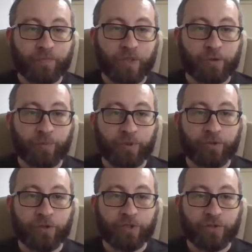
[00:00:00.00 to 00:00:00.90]
The
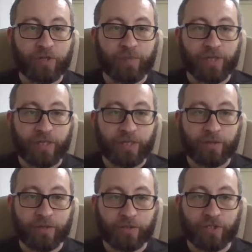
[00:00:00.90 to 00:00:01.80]
Bluetooth stream,
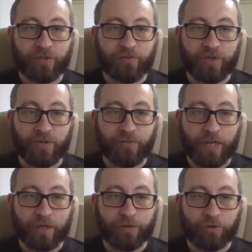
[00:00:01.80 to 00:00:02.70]
again, there's an if-def
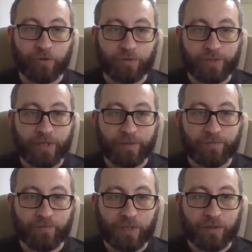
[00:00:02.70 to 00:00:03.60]
that controls that.
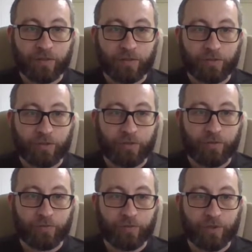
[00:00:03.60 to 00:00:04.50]

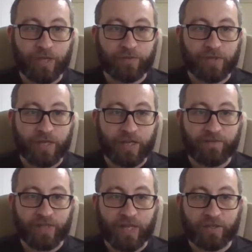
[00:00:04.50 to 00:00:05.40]
So you'd have to
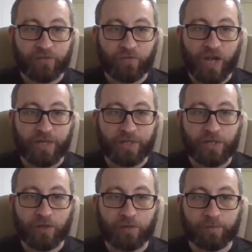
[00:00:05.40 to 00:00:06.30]
have that defined
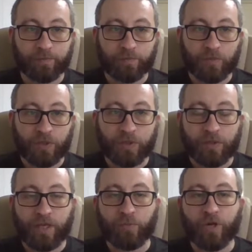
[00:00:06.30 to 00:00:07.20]
here.
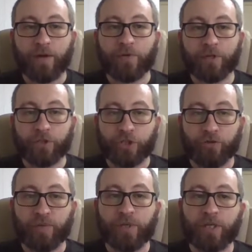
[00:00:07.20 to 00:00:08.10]
And whenever you're
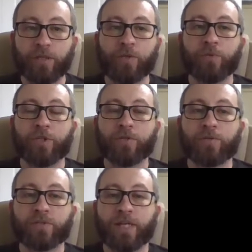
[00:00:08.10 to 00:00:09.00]
streaming, you would
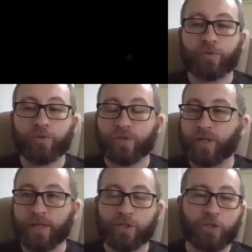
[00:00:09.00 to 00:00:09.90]
use like Bluetooth
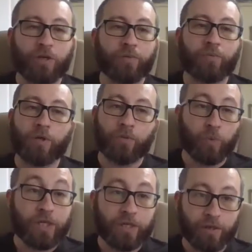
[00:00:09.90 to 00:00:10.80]
connection on
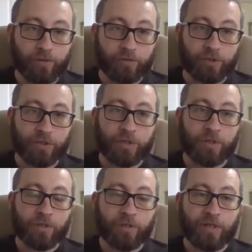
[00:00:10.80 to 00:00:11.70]
Windows,
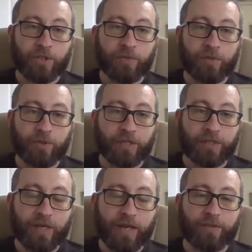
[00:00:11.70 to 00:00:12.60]
and you would look
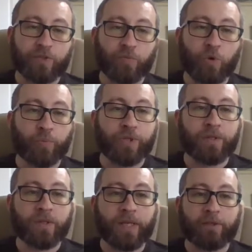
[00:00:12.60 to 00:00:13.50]
at that. This won't
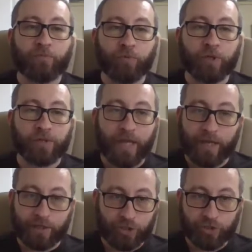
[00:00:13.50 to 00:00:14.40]
be like
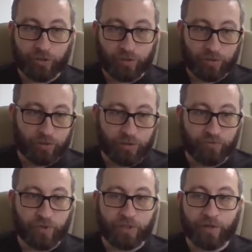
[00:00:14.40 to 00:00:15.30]
RealDash
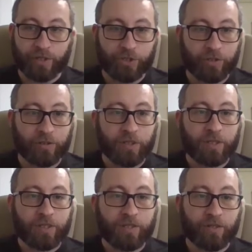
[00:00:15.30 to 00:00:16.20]
configuration.
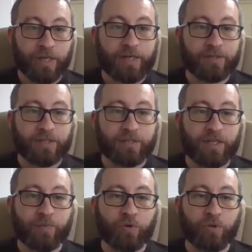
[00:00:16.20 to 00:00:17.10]
In the latest
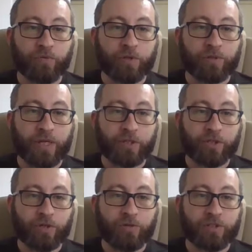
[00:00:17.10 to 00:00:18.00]
example, the
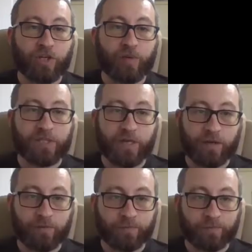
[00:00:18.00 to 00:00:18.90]
RealDash code is commented
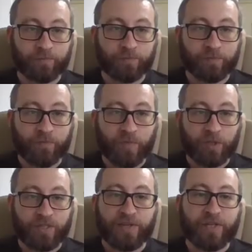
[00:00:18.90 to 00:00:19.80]
out
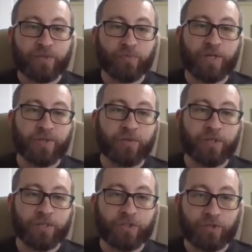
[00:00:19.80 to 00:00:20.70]
because I need to redo
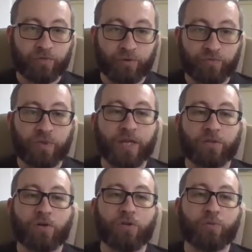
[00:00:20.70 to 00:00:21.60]
this to
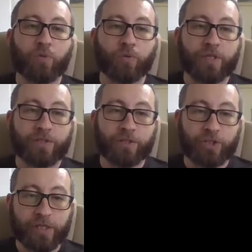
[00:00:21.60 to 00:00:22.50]
reflect all the more recent
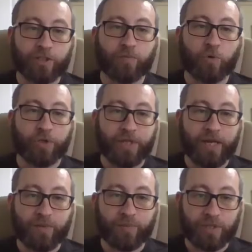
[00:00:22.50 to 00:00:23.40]
changes and more
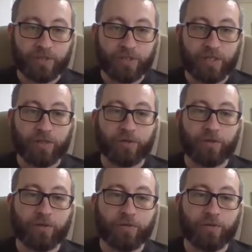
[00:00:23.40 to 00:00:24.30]
data being seen in the
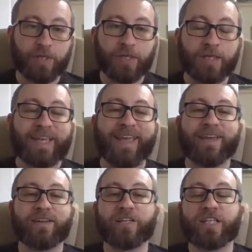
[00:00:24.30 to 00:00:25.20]
code.
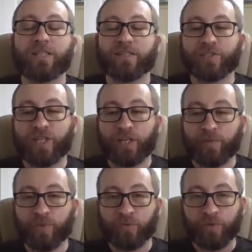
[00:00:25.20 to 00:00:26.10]
And I need to set
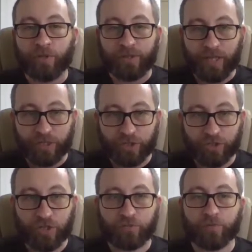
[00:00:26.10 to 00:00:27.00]
up the RealDash
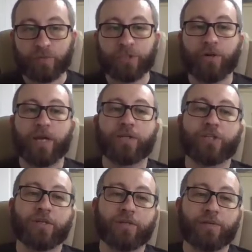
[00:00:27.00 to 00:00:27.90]
stuff from
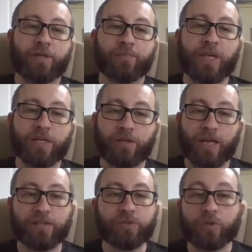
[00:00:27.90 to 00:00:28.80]
scratch and make a
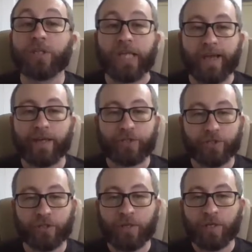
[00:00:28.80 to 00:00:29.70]
nice good
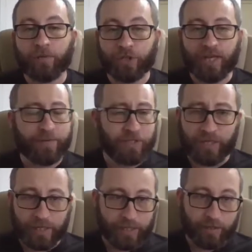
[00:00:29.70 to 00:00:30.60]
dash, which I haven't
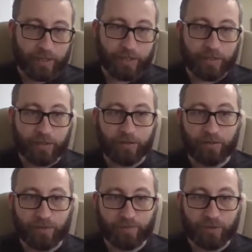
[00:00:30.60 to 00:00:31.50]
done any of that yet.
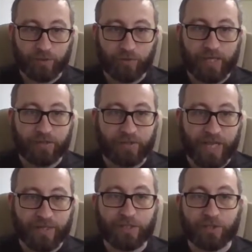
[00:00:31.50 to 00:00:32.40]
So
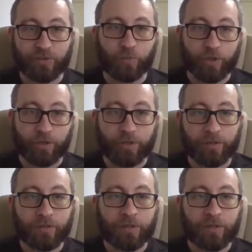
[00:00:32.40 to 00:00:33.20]
that needs some work.